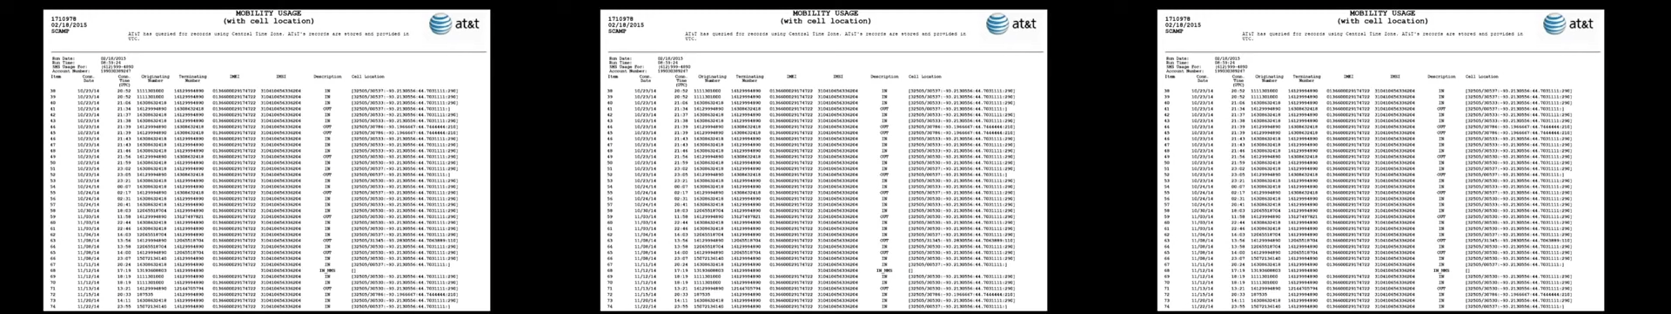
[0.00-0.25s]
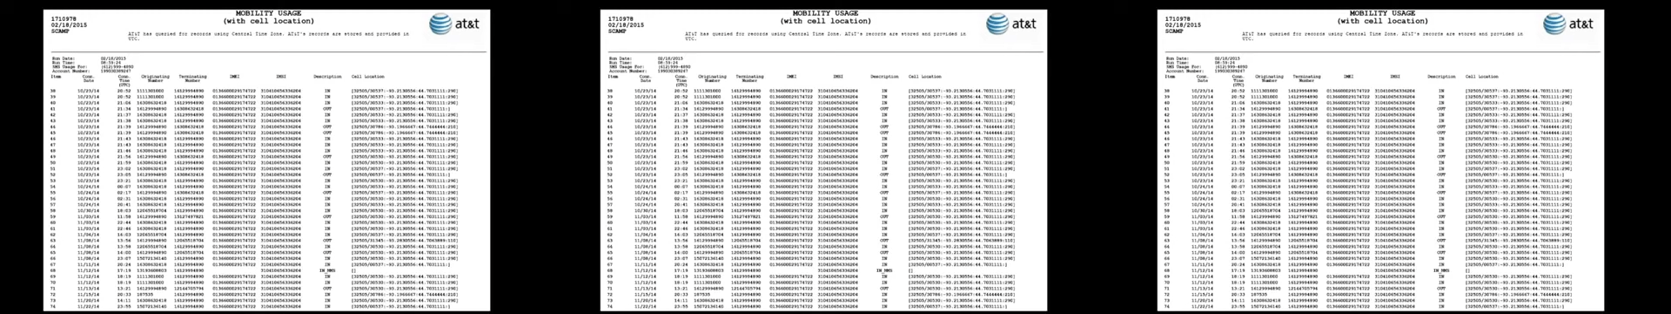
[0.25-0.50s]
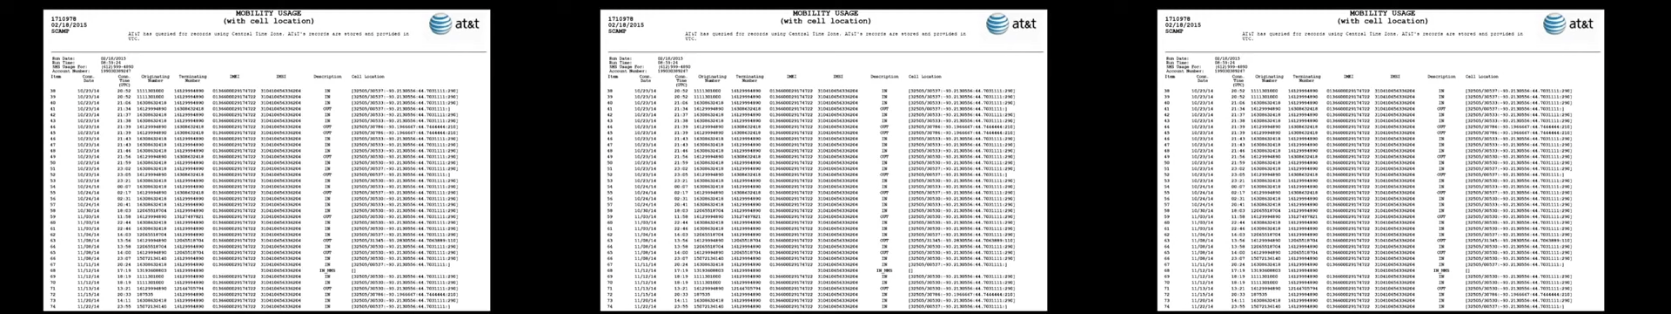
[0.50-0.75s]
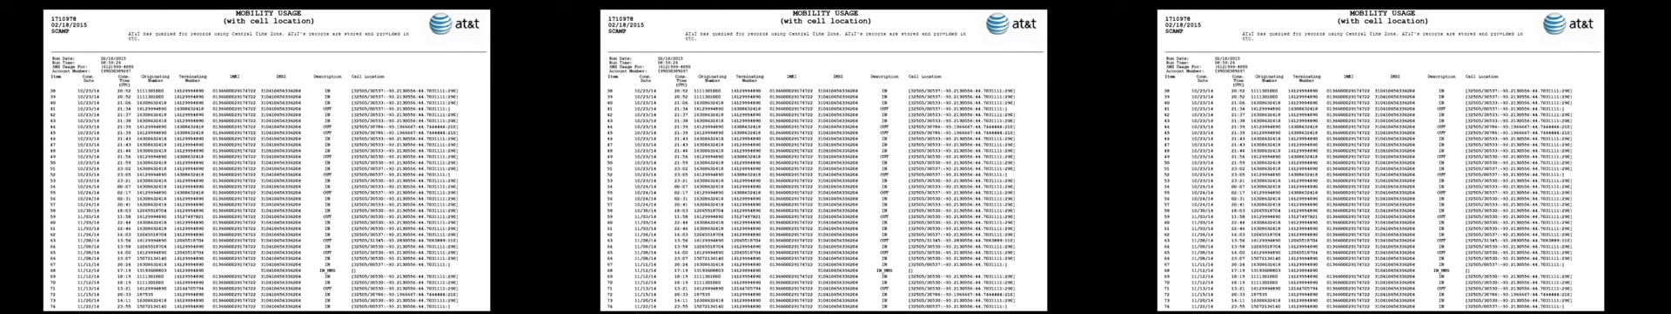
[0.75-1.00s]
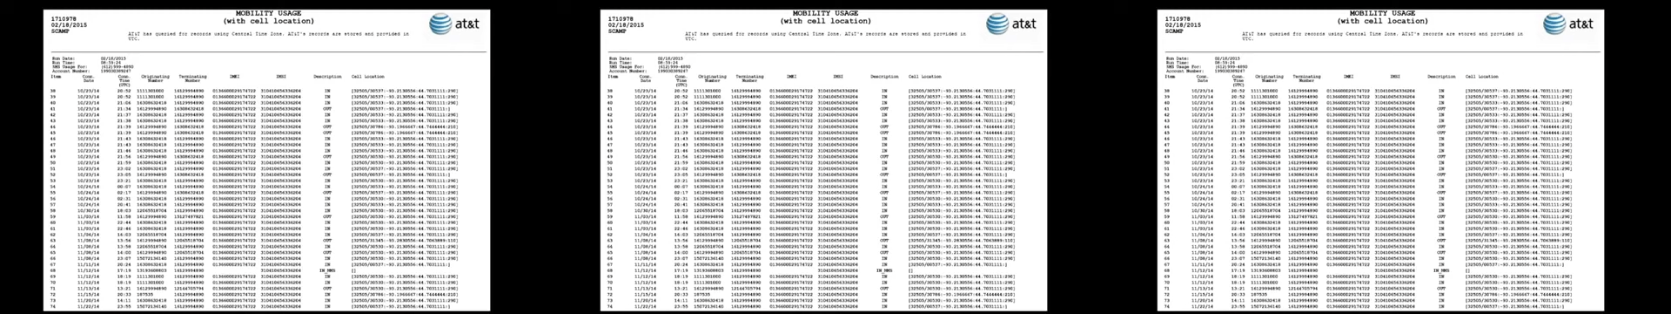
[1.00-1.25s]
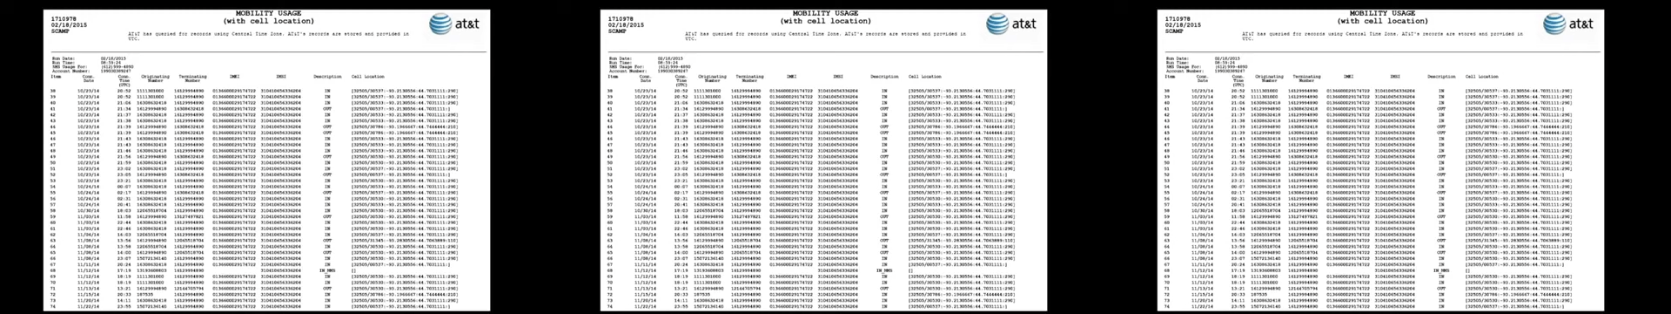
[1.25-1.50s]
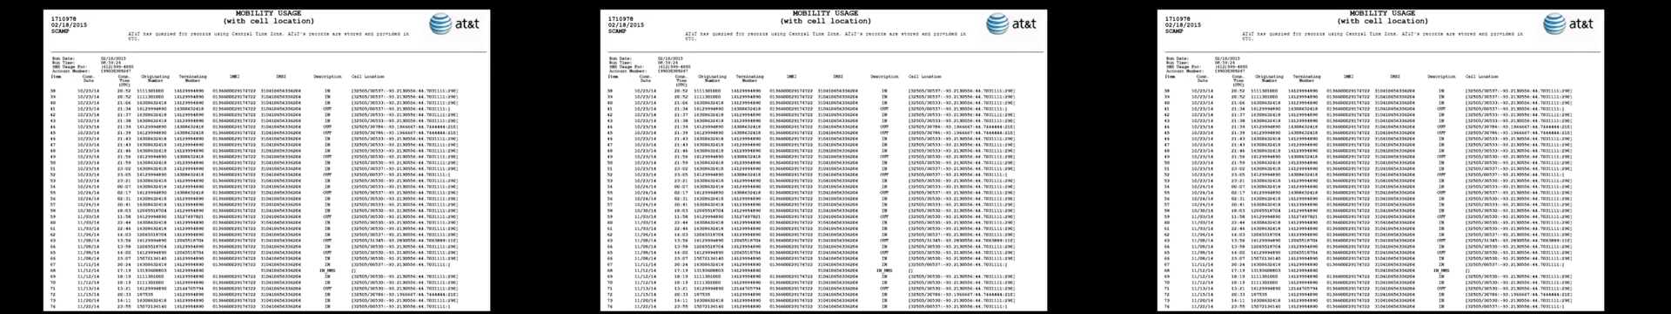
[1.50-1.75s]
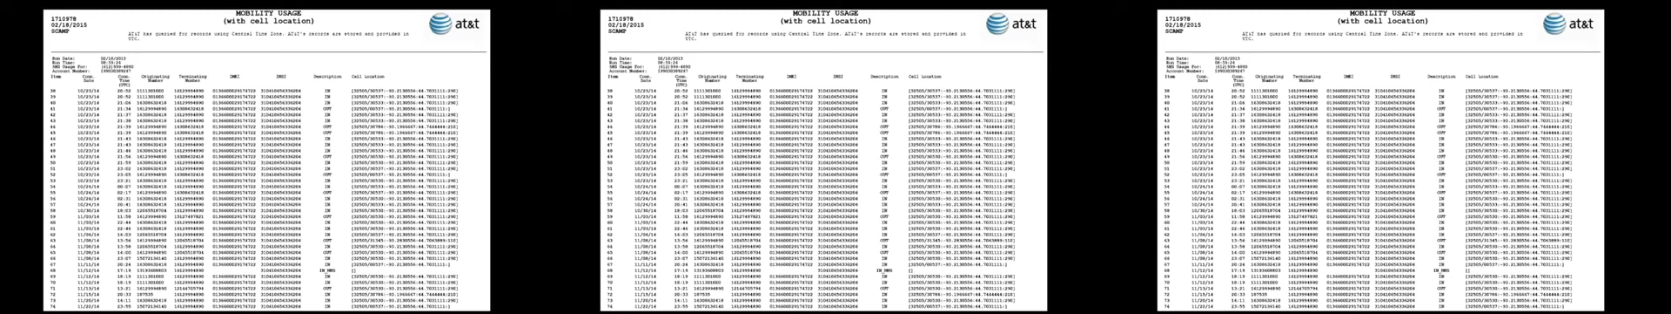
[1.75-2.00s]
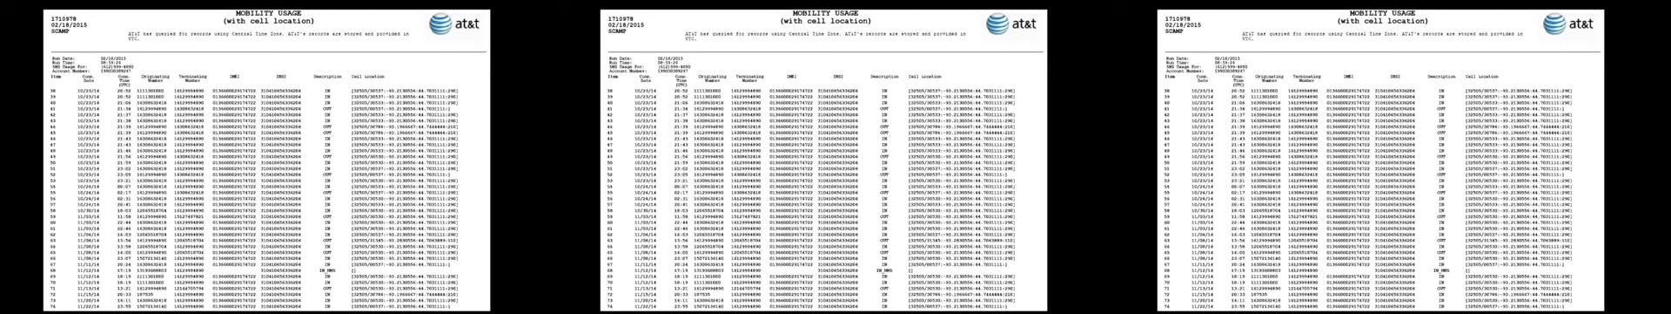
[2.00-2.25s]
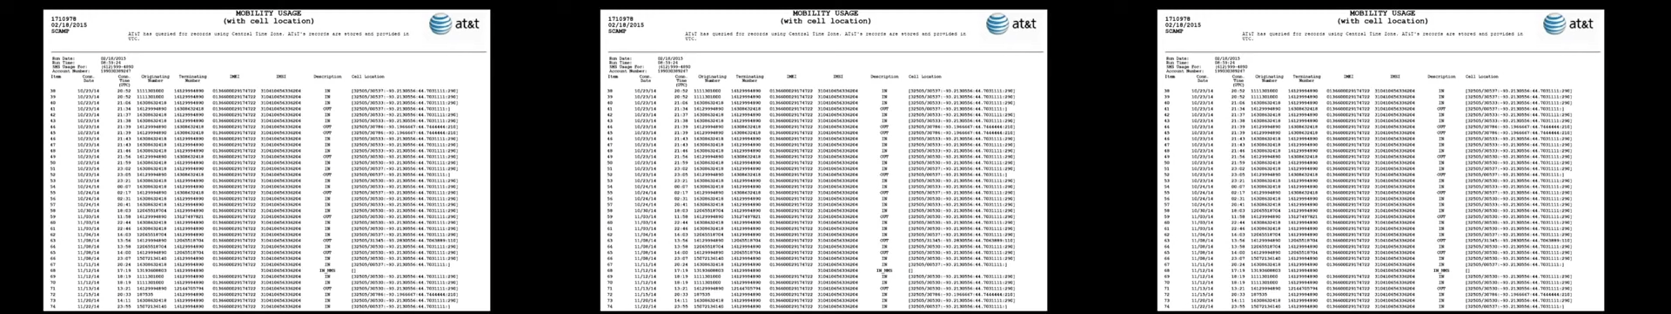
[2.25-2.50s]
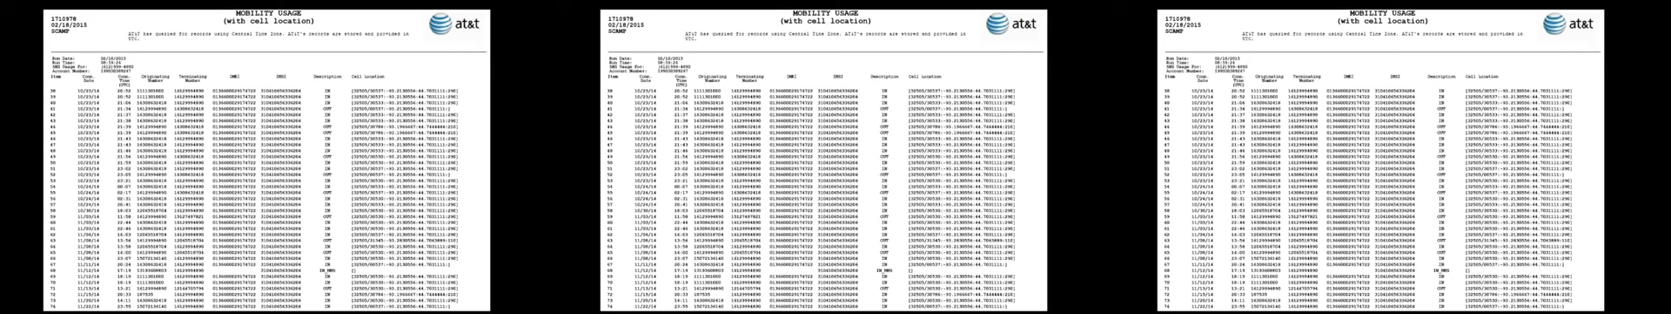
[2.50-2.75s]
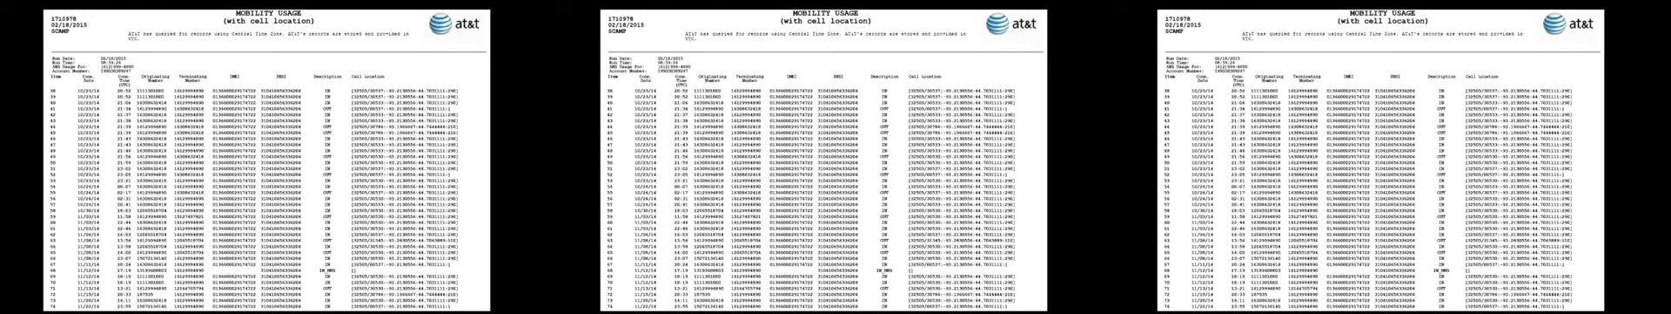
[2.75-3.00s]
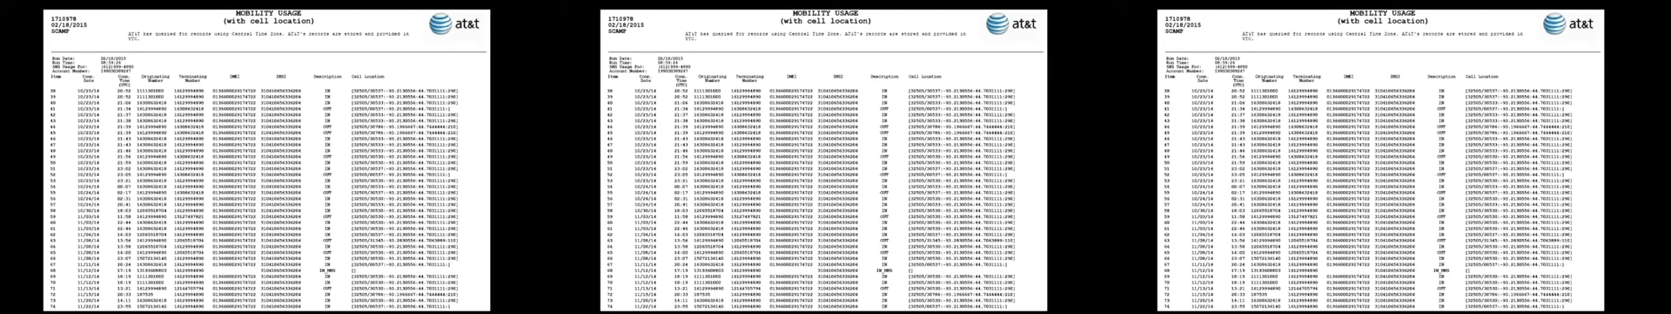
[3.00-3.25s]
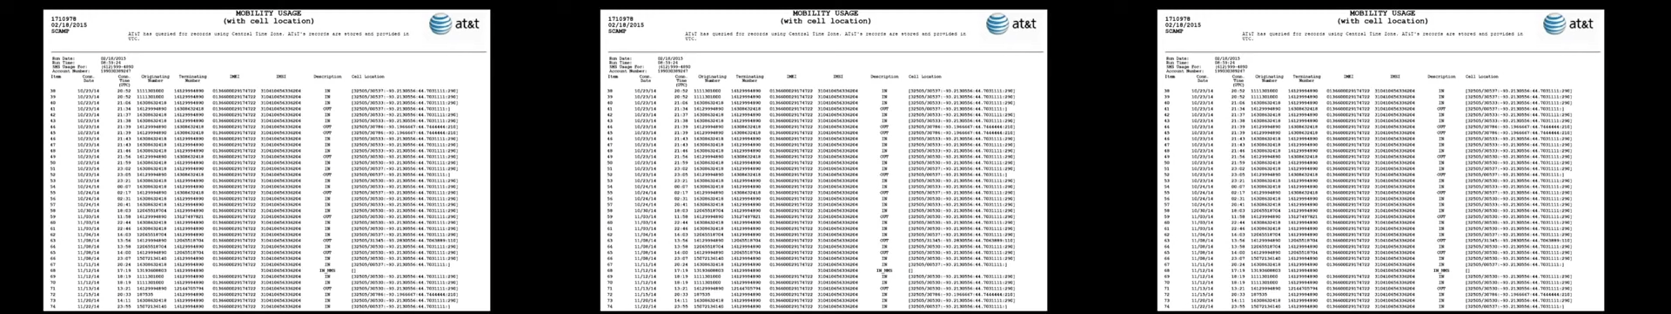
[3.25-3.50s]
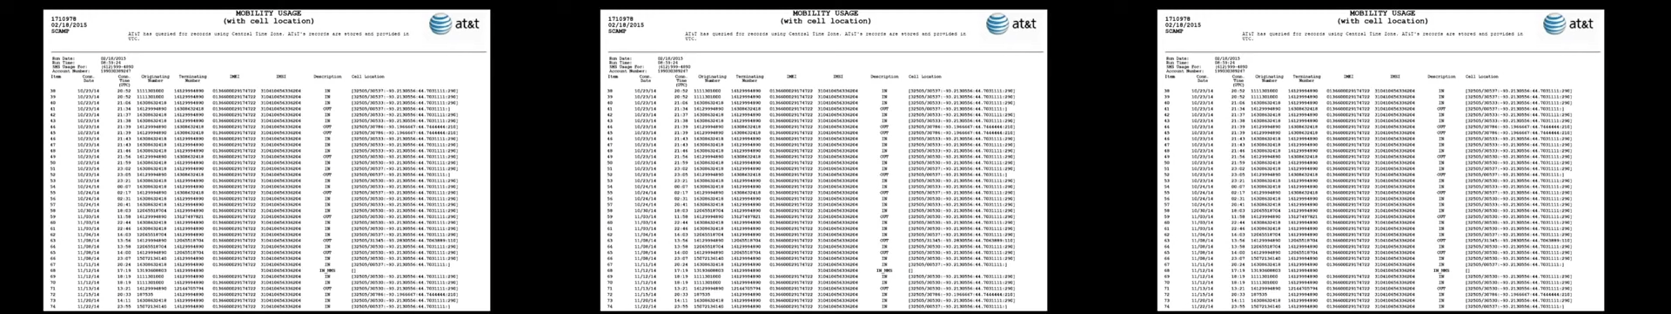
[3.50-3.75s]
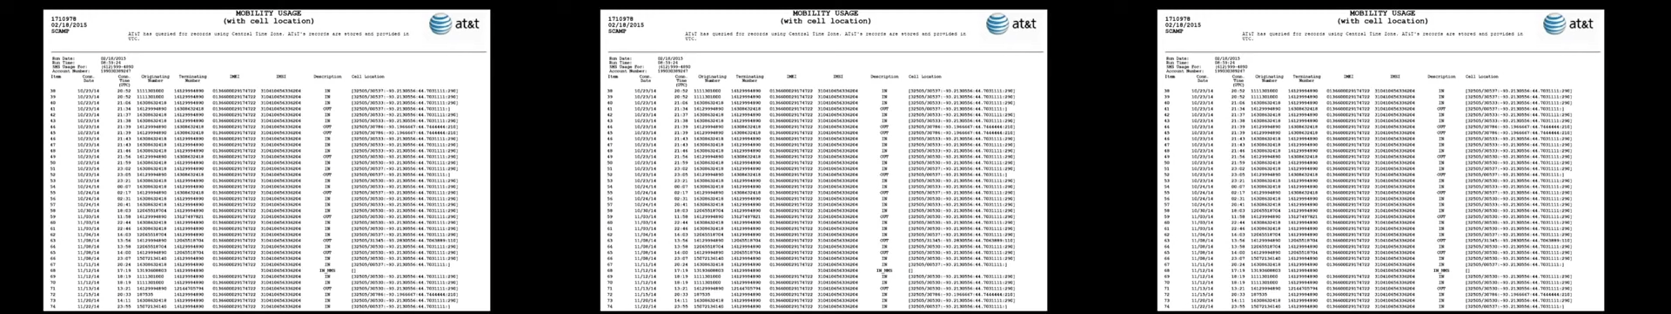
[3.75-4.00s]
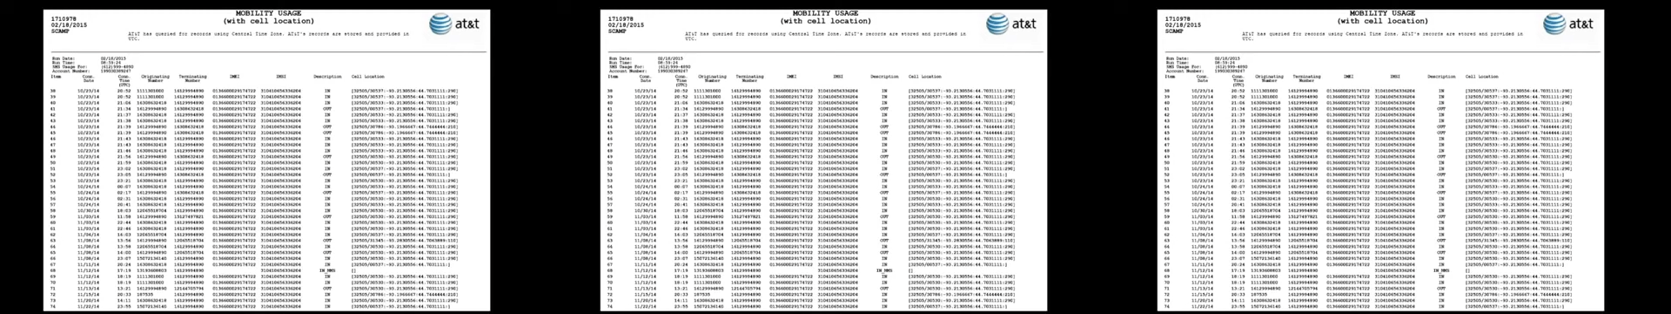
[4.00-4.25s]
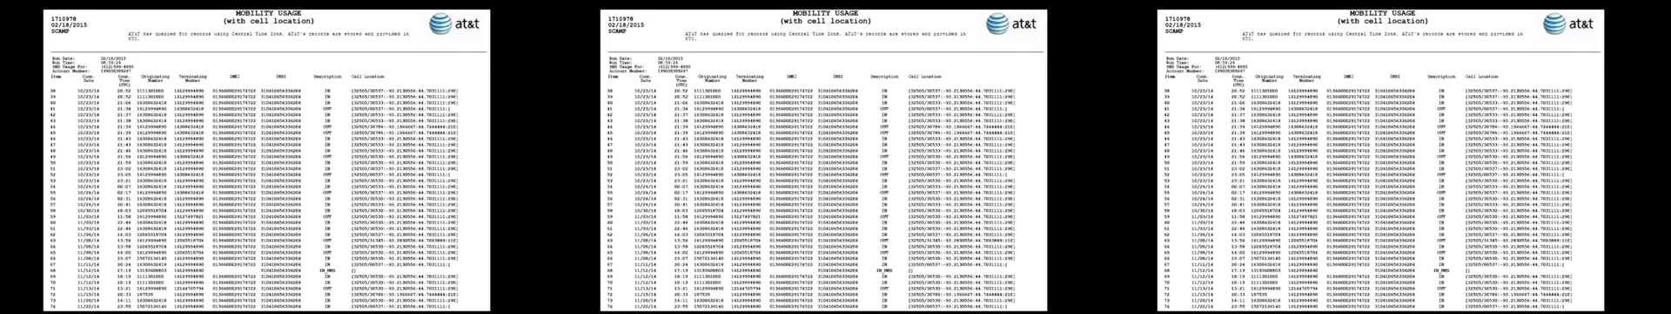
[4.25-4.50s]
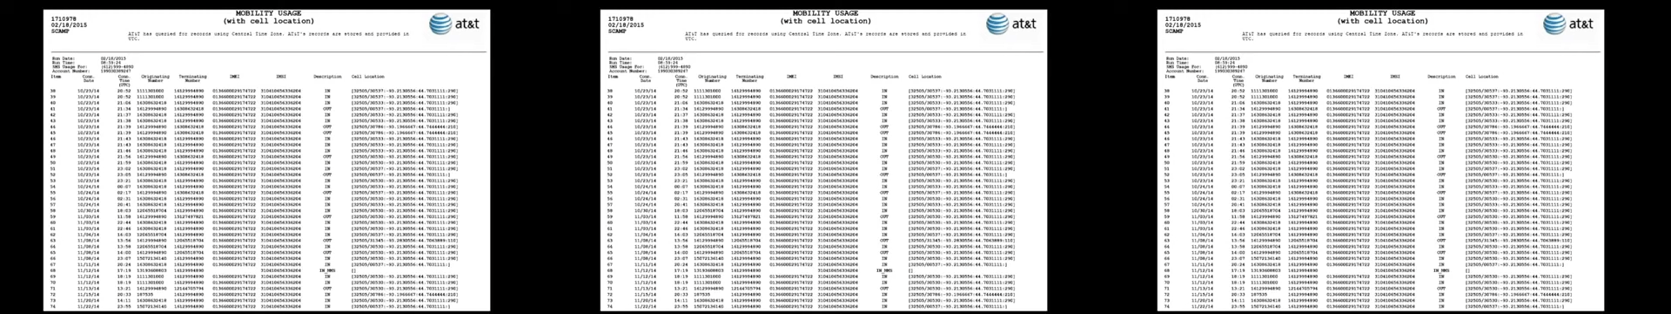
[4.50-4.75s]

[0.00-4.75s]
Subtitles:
[unreadable: no face in view]